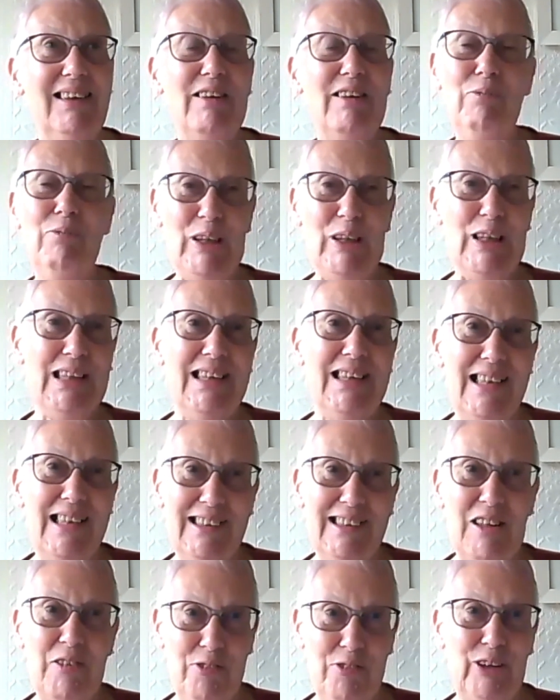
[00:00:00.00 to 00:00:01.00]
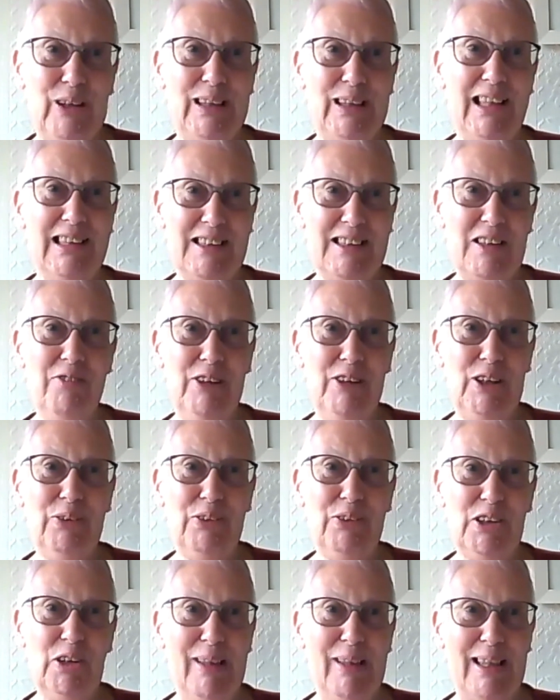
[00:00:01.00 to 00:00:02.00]
In one sense, I find that
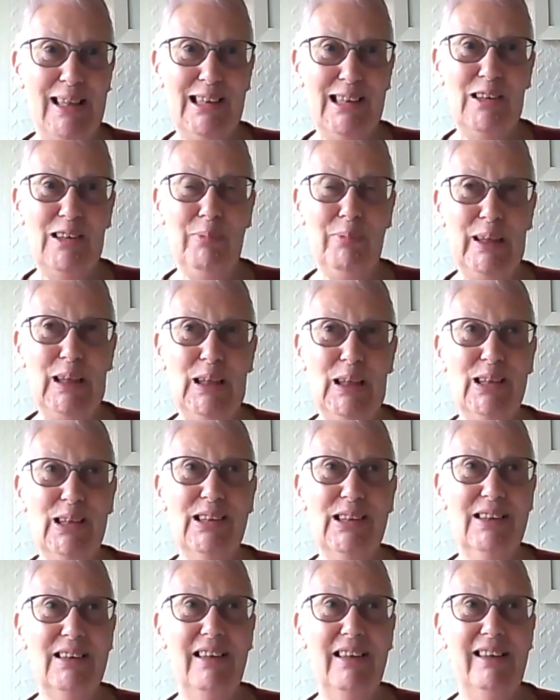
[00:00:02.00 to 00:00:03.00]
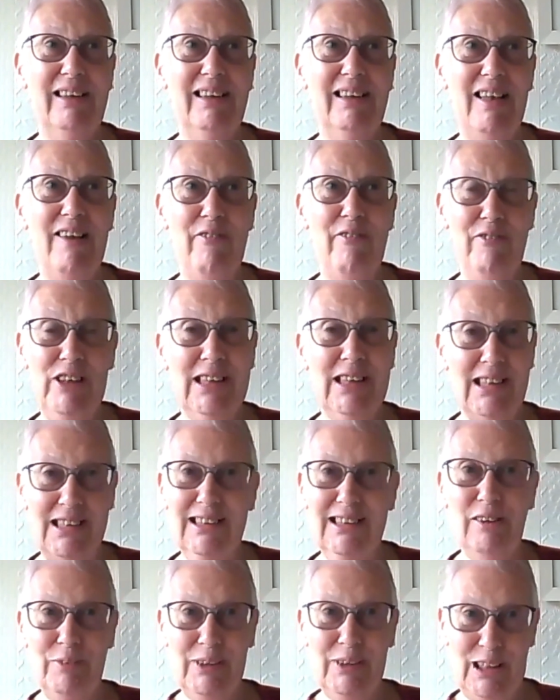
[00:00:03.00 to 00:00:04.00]
difficult to answer because ever
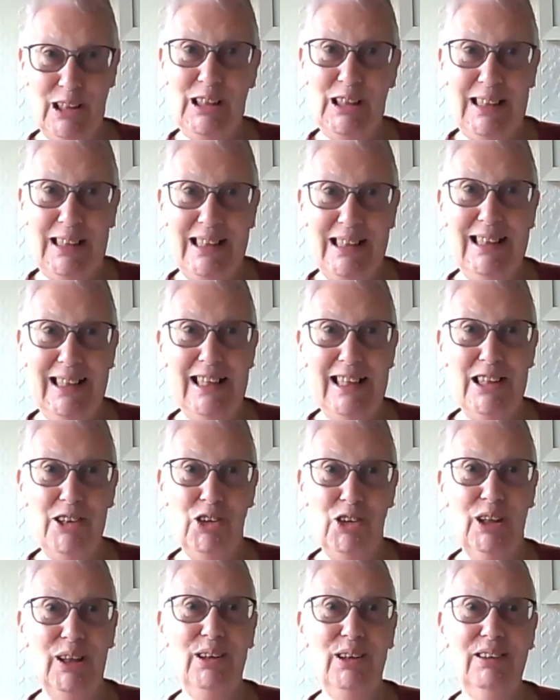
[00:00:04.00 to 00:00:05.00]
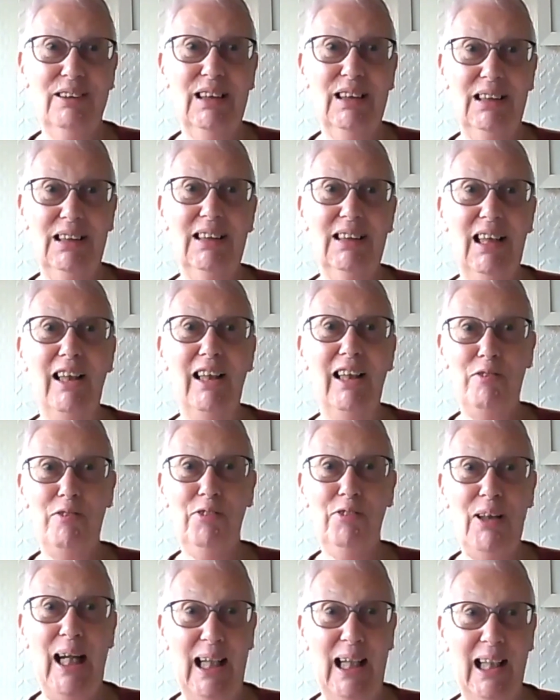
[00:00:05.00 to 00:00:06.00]
since I was a teenager,
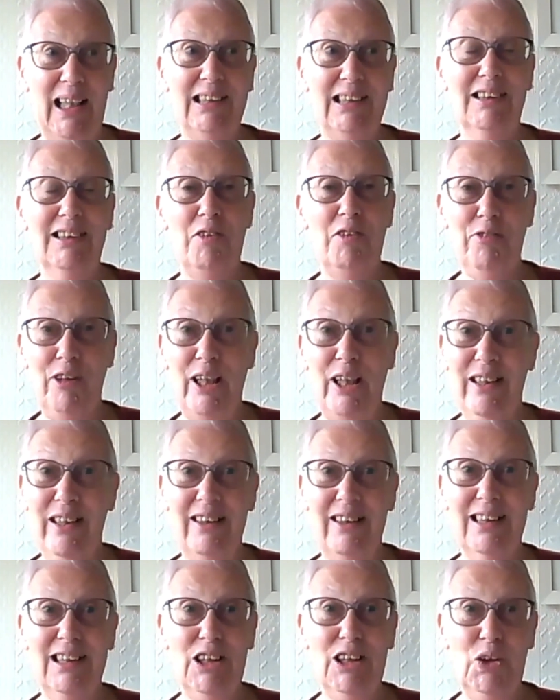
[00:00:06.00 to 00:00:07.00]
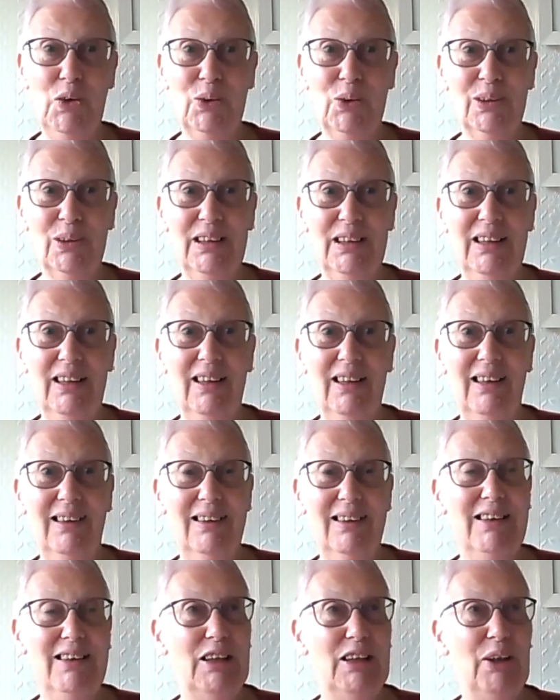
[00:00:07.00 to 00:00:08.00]
I've had a faith in God.
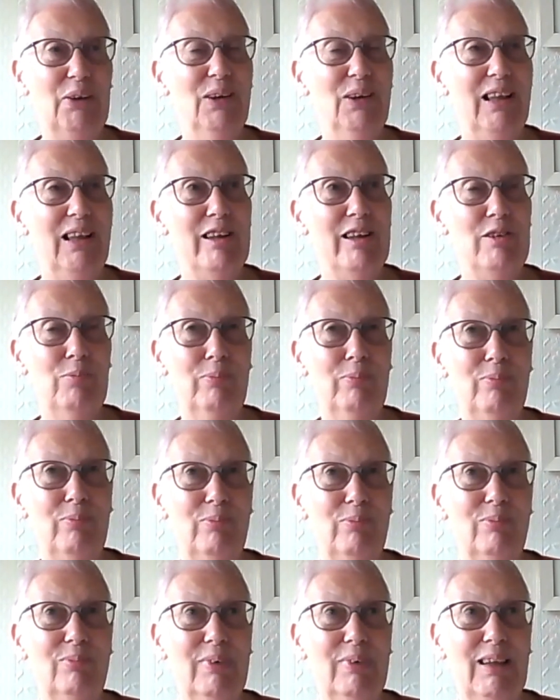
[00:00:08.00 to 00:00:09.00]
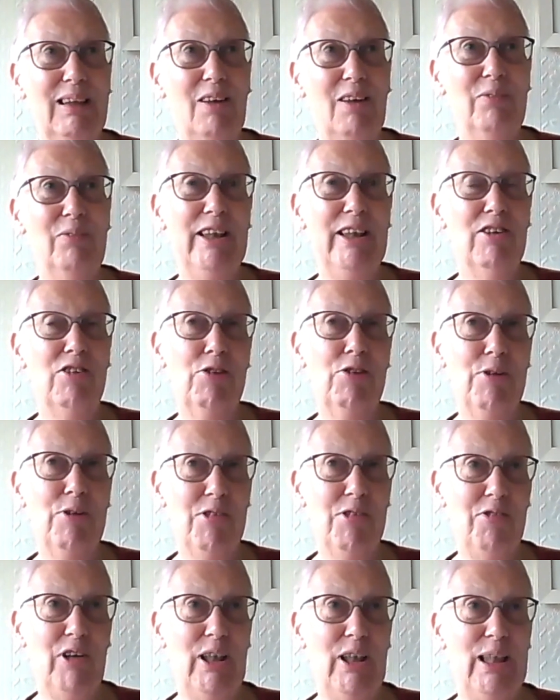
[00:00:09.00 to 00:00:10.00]
I went through a
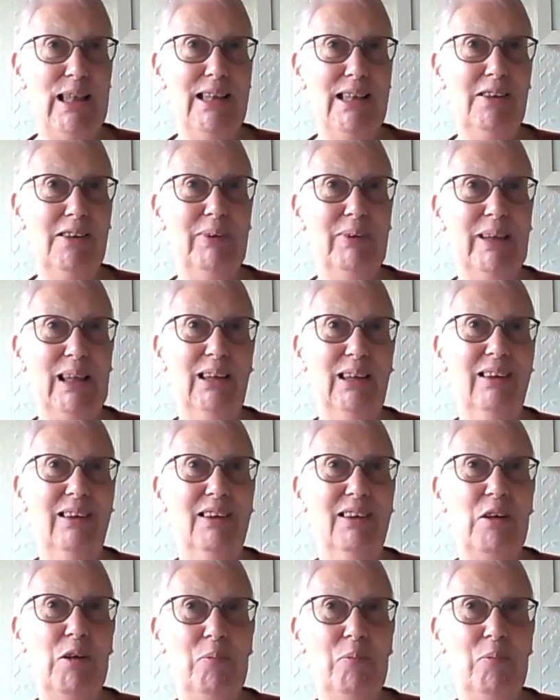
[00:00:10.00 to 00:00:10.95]
phase when